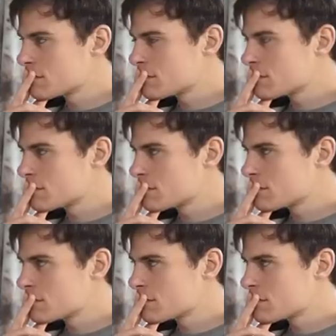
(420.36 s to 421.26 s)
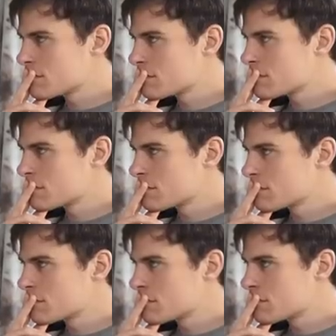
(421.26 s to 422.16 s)

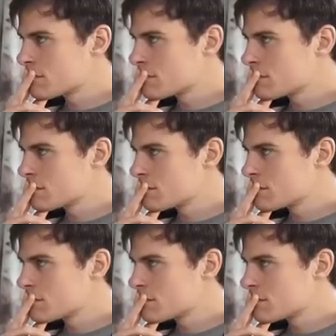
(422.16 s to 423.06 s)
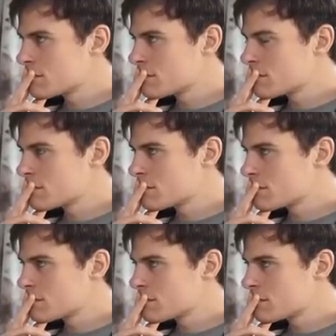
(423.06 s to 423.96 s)

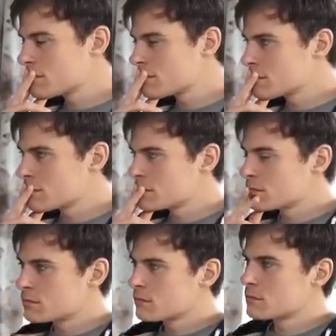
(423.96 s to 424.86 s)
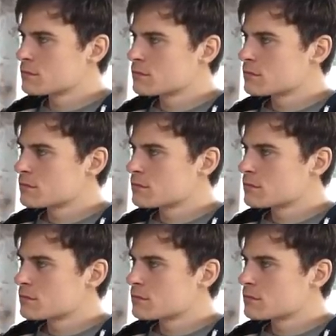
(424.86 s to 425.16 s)
No words are spoken by the person on screen.